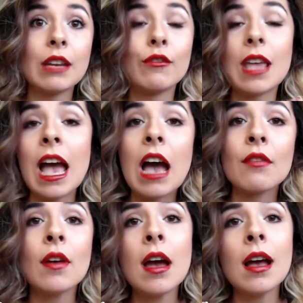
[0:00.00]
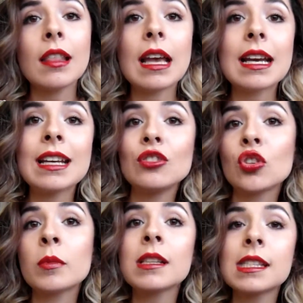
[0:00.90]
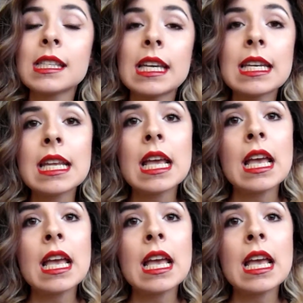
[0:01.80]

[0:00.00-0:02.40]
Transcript: If you have like normal skin,